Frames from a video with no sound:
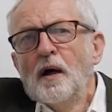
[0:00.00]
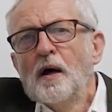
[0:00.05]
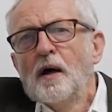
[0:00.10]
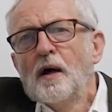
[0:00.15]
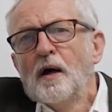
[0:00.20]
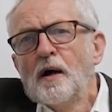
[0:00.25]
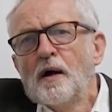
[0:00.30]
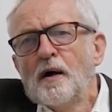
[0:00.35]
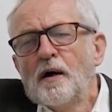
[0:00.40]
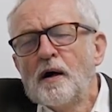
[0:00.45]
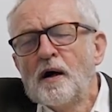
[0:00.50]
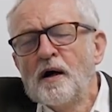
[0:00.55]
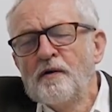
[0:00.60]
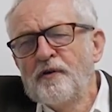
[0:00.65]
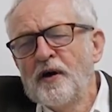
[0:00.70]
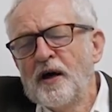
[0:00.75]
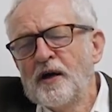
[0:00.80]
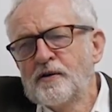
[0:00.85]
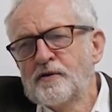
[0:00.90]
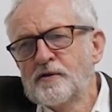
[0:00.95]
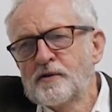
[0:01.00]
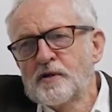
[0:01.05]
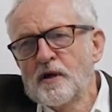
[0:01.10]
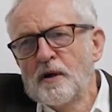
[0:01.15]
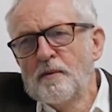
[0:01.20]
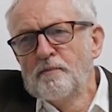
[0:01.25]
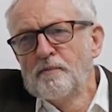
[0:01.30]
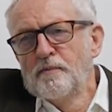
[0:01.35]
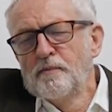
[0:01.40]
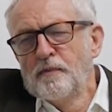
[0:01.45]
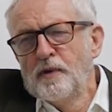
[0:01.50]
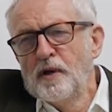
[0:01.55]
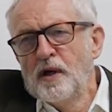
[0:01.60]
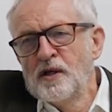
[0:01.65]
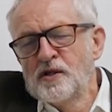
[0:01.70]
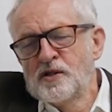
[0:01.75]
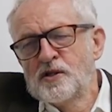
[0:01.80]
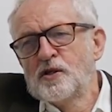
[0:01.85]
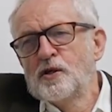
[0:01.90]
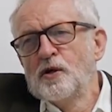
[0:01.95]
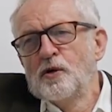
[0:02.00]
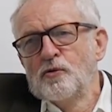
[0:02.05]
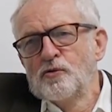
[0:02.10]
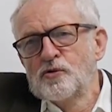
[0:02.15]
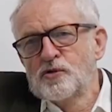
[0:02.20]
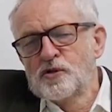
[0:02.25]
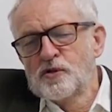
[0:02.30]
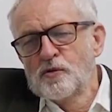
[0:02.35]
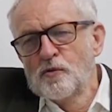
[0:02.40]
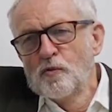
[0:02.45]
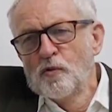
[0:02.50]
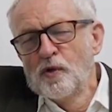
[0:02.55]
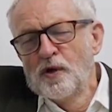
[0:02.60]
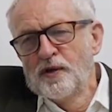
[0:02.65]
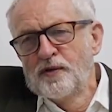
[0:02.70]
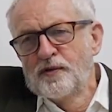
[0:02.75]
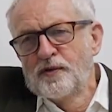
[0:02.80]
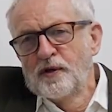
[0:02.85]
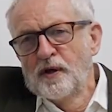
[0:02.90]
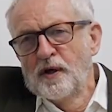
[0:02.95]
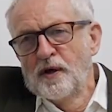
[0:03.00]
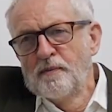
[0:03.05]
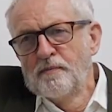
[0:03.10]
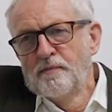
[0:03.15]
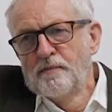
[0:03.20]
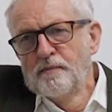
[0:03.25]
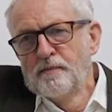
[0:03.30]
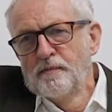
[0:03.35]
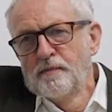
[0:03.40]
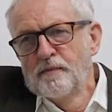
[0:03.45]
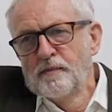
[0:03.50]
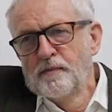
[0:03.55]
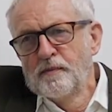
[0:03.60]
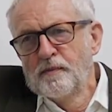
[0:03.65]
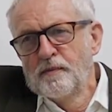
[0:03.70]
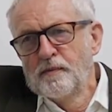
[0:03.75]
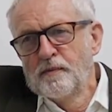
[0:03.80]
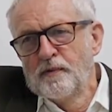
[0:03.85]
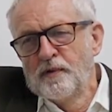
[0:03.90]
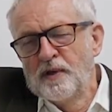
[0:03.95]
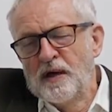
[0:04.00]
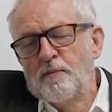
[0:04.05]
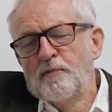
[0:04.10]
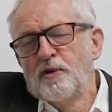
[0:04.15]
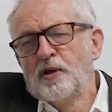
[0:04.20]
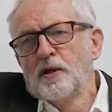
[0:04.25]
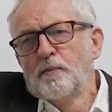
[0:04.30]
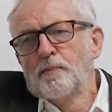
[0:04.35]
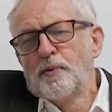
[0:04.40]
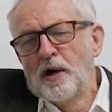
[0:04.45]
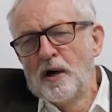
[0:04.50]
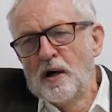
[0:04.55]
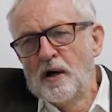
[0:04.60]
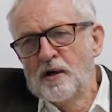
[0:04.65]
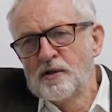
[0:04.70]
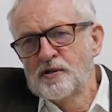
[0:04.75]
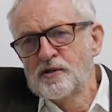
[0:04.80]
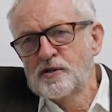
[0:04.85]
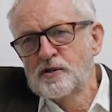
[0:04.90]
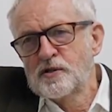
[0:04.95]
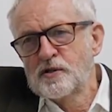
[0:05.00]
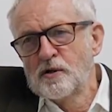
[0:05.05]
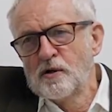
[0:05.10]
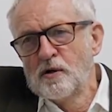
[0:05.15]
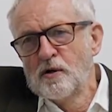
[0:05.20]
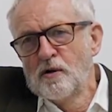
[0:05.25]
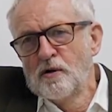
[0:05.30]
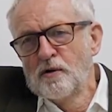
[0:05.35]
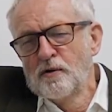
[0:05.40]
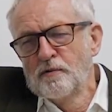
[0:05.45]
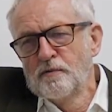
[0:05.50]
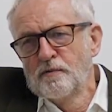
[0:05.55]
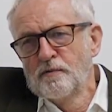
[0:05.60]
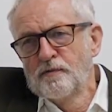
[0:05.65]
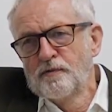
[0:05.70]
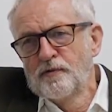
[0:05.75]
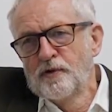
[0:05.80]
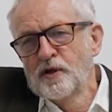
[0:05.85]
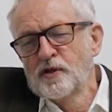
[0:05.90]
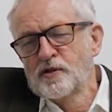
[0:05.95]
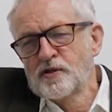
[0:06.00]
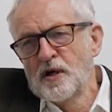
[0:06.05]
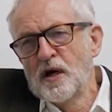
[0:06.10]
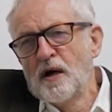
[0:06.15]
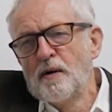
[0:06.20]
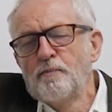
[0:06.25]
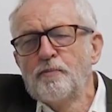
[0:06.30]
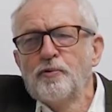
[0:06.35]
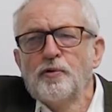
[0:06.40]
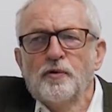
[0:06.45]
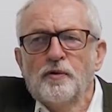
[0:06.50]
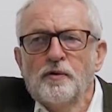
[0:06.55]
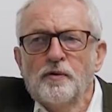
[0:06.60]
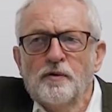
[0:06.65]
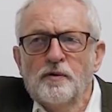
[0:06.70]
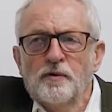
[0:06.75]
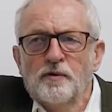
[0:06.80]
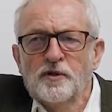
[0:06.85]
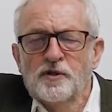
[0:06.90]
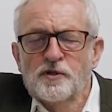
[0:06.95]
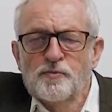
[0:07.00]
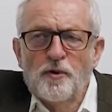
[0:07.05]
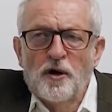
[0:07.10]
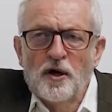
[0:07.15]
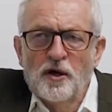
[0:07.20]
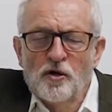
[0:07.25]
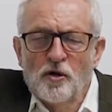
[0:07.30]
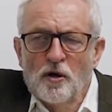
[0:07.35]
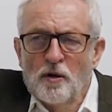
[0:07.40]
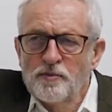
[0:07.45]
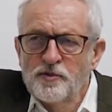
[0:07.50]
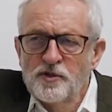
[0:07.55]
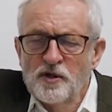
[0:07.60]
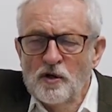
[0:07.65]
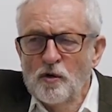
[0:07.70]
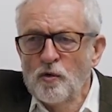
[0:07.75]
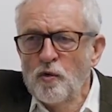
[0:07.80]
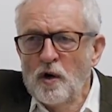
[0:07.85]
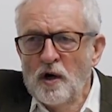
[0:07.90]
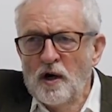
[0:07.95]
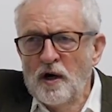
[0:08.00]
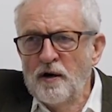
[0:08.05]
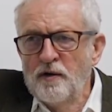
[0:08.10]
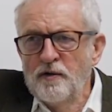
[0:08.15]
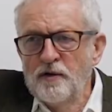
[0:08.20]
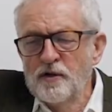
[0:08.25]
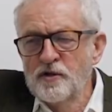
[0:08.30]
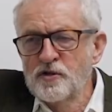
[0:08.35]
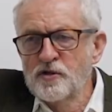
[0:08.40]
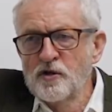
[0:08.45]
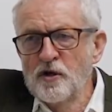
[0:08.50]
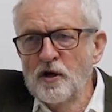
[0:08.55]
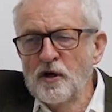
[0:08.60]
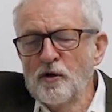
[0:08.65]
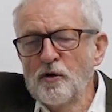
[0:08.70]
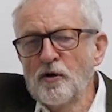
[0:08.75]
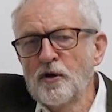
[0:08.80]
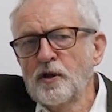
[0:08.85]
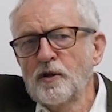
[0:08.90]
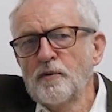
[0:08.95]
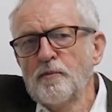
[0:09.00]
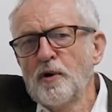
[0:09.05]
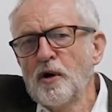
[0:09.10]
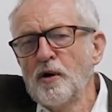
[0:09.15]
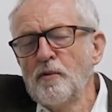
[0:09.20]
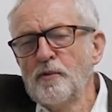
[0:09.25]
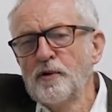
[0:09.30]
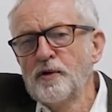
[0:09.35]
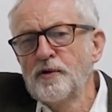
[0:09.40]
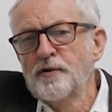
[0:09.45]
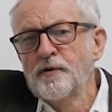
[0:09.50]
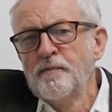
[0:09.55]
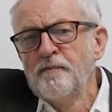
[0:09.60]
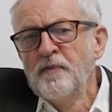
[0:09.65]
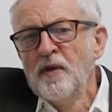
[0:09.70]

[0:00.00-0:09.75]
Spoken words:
I've had some issues with them in the past on, for example, the Spy Cops inquiry that's going on at the moment.